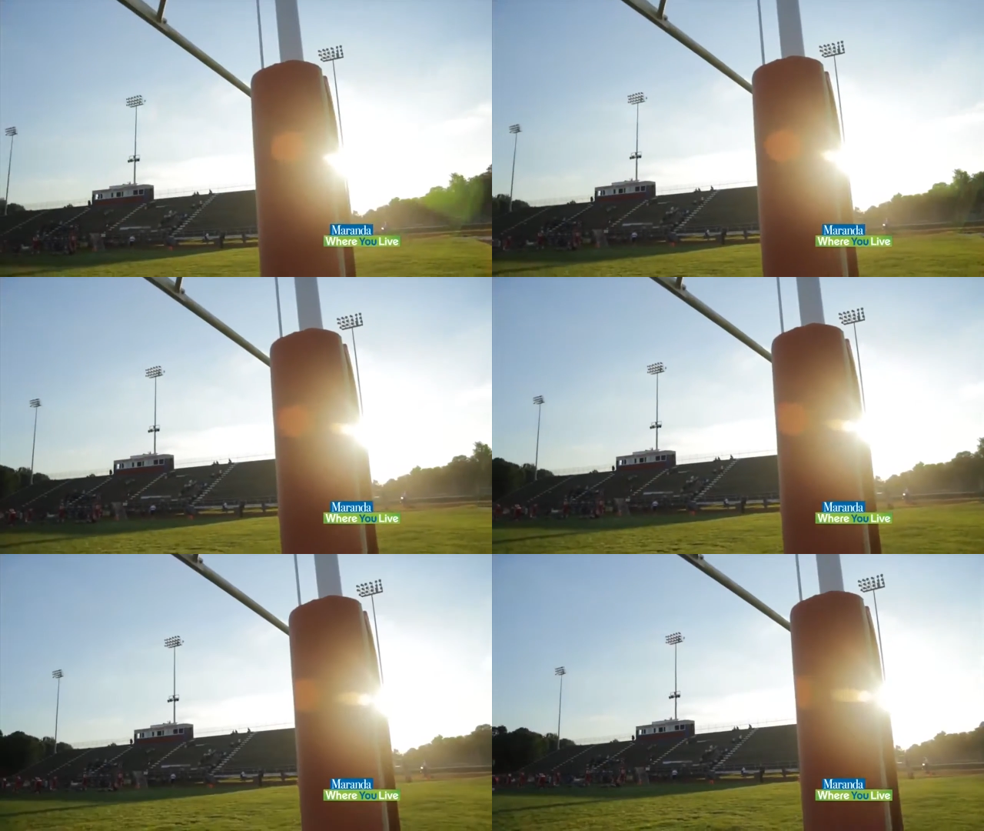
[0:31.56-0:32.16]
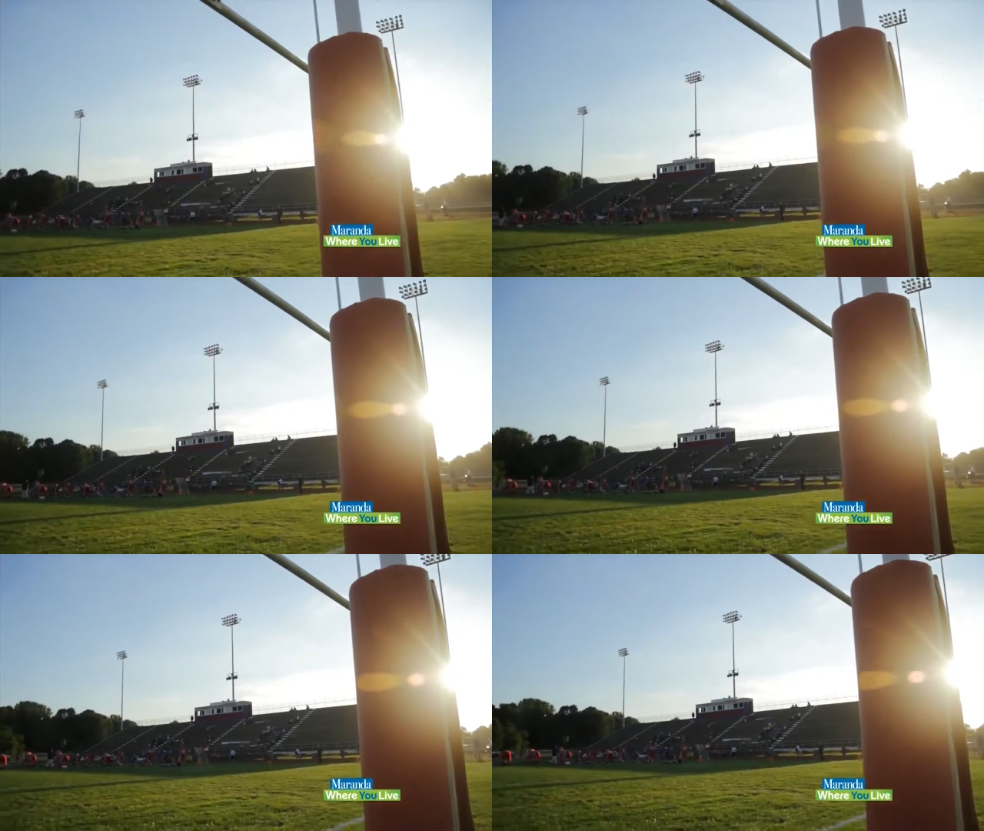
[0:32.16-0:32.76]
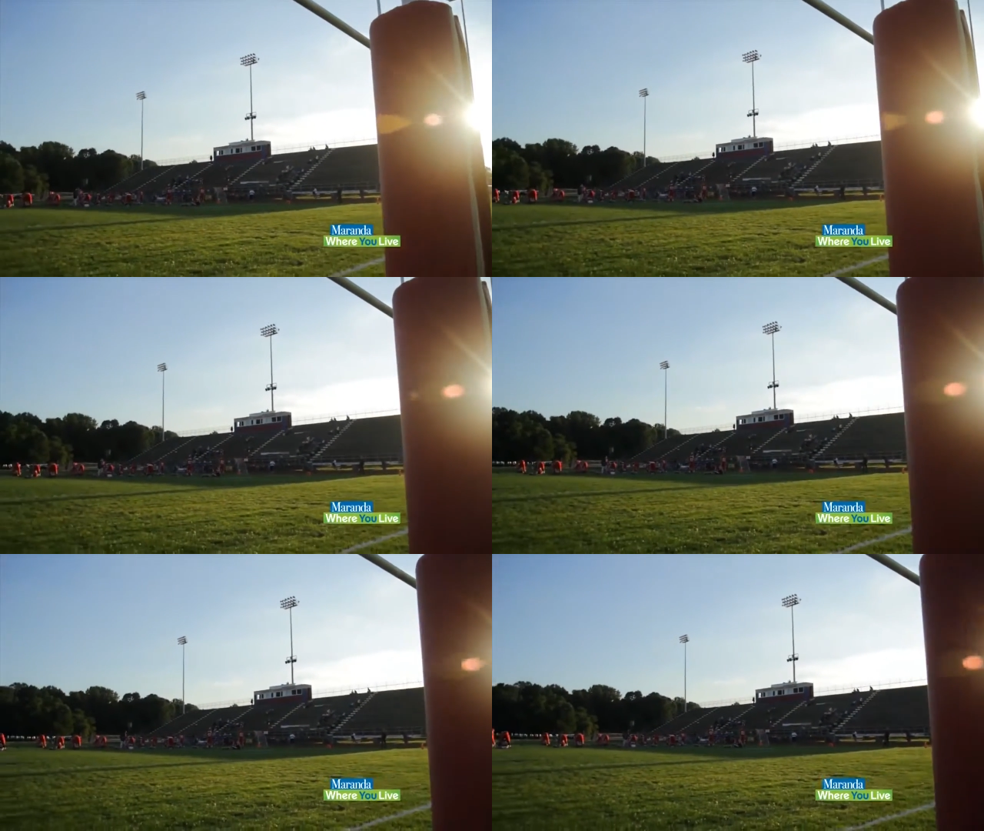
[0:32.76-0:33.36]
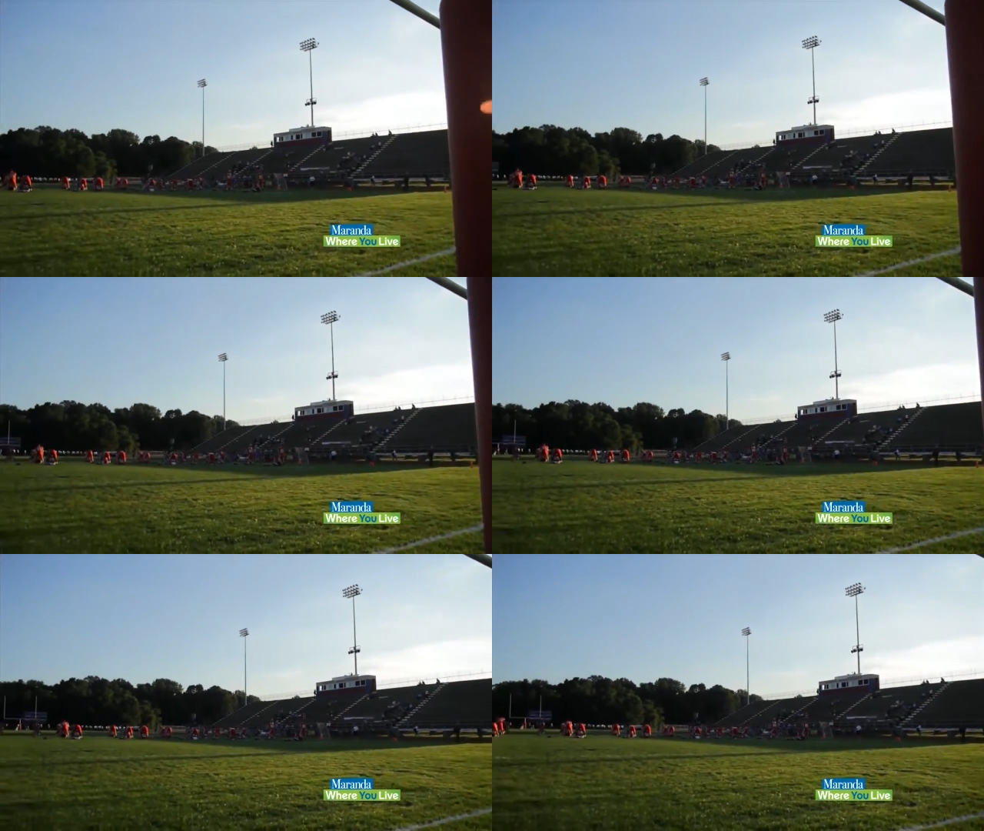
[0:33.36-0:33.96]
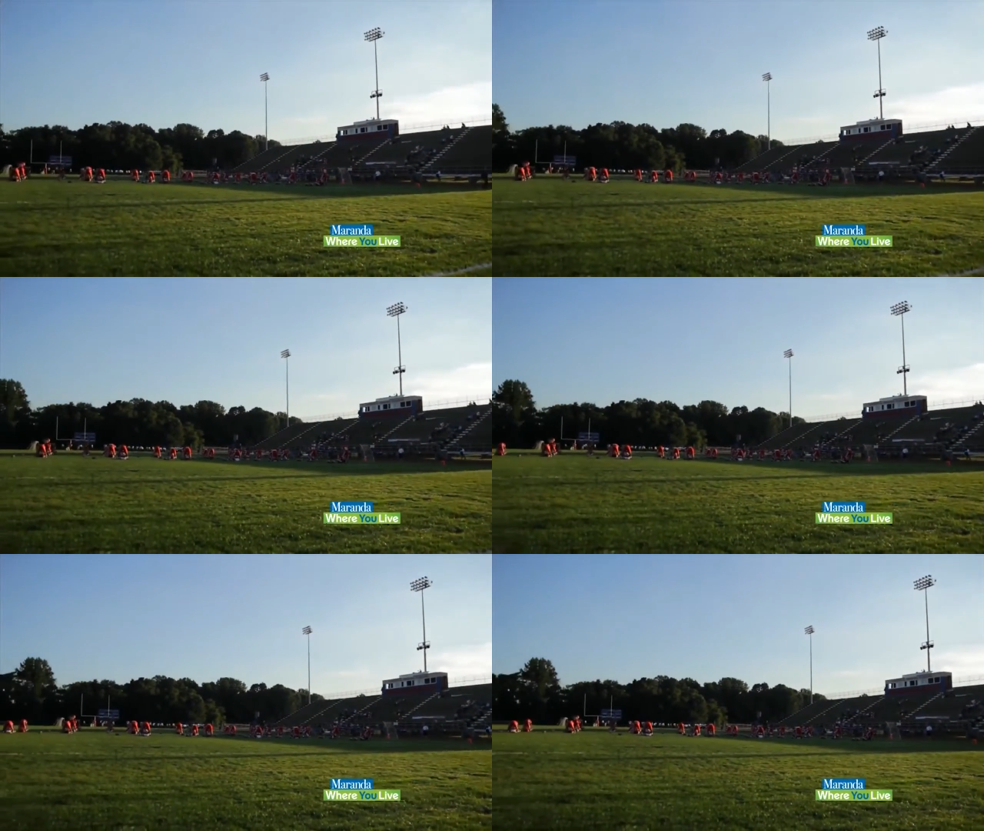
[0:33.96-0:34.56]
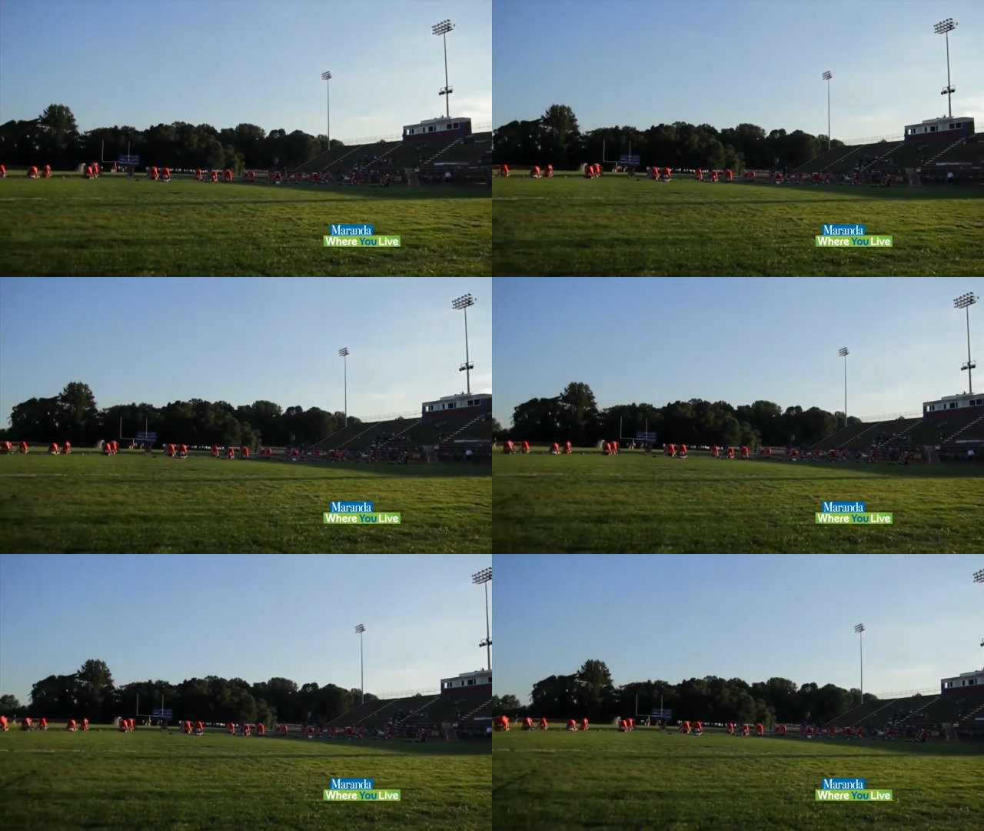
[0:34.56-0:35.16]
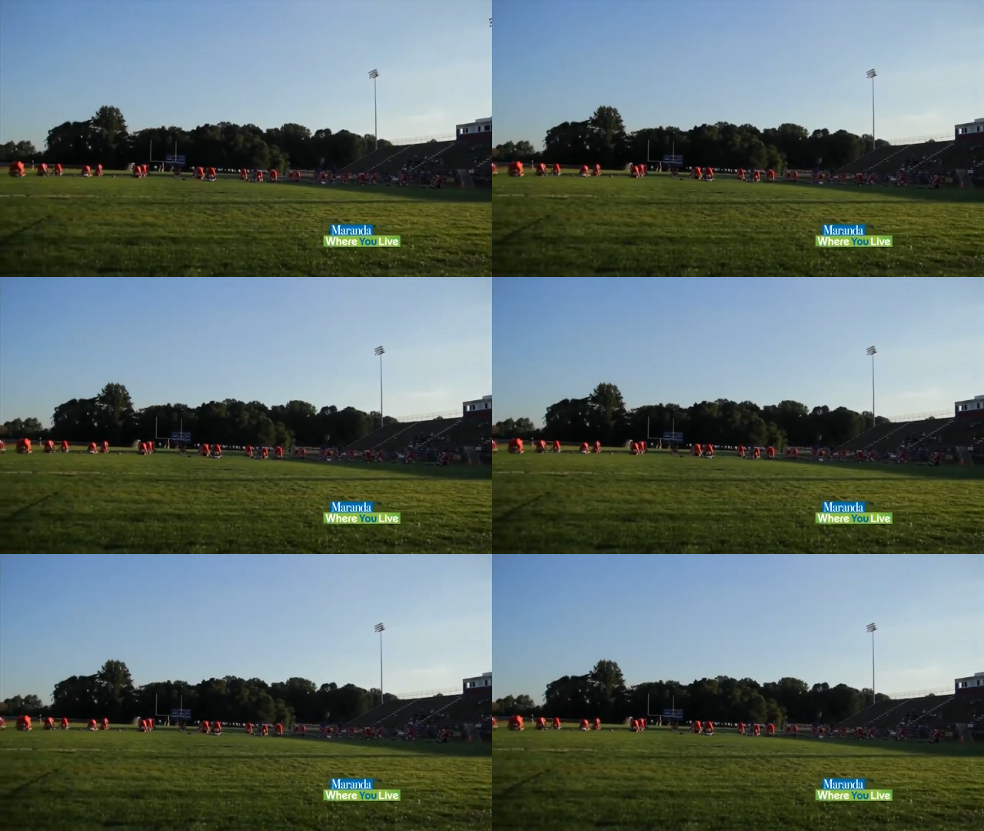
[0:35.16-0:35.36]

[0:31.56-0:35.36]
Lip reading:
Nobody's mouth can be seen.